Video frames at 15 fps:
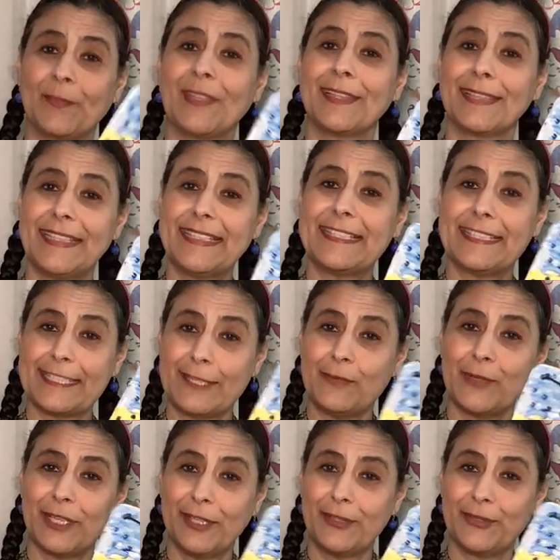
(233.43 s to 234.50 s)
let's see
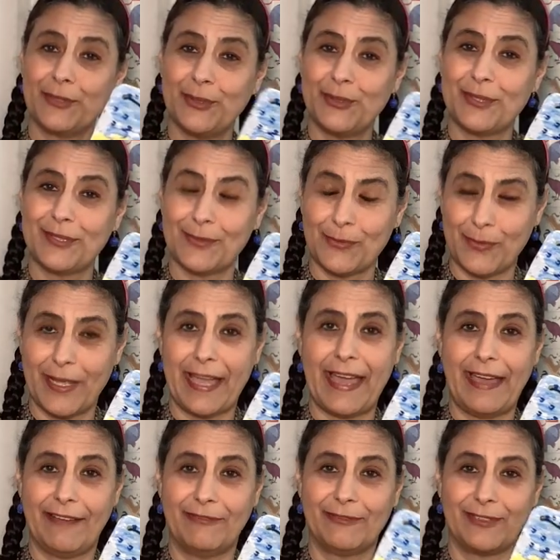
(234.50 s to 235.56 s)
what other uses we
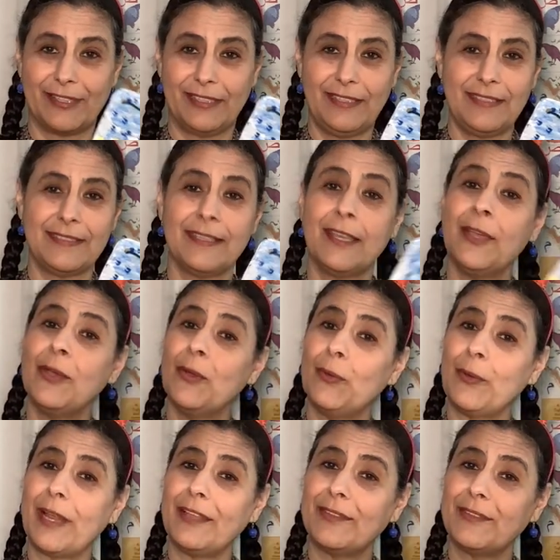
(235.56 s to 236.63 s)
have for this
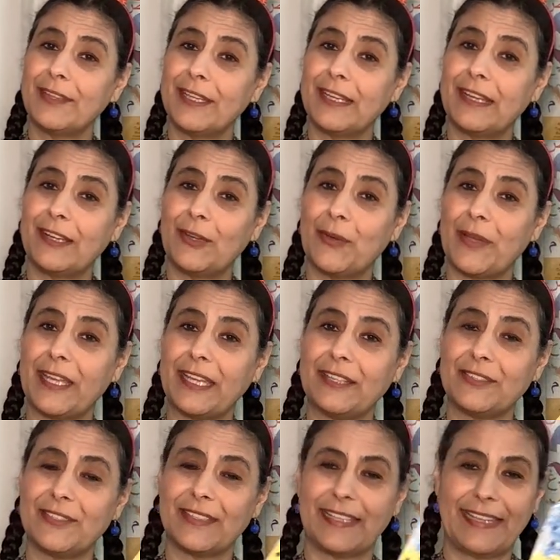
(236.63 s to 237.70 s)
rather than it going
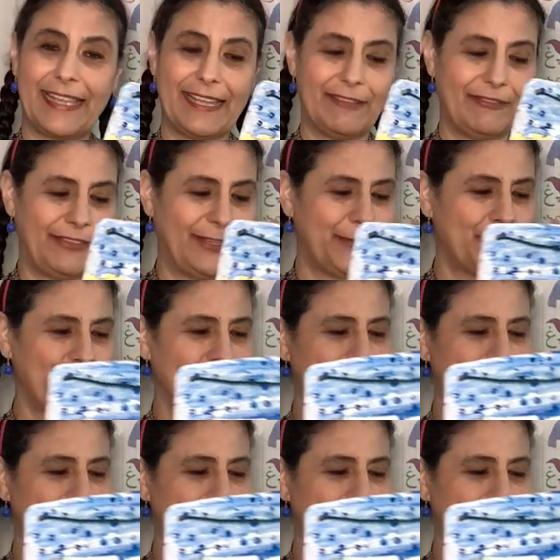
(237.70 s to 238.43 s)
into the landfill.